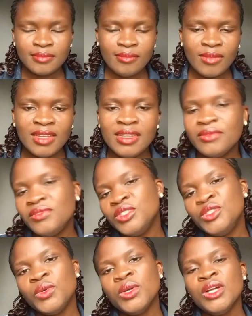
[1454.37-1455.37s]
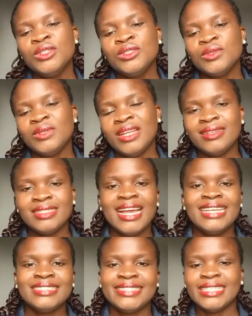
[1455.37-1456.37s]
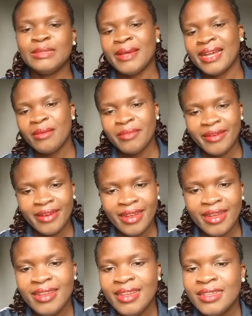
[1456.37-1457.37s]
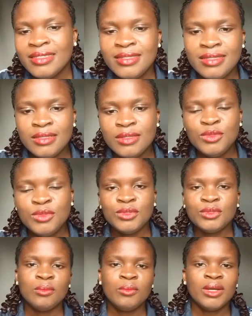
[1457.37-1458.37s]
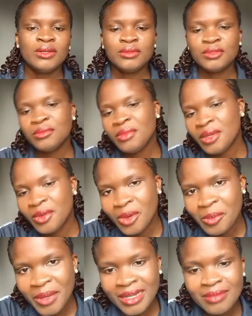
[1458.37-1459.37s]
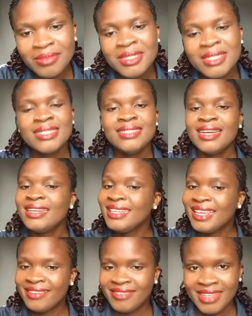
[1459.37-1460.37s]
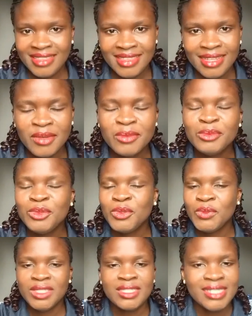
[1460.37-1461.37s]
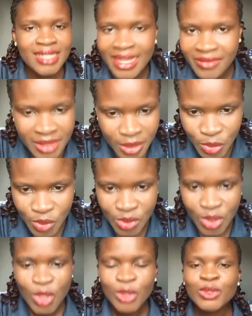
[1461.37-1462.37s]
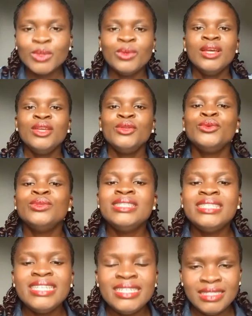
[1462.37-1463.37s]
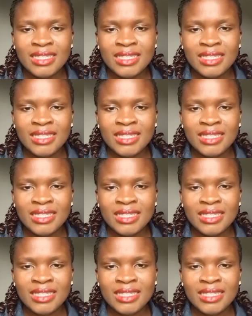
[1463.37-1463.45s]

video. So that was how I set my camera, do some 1 or 2 makeup, and I'm sitting down here right now doing this live section. So you need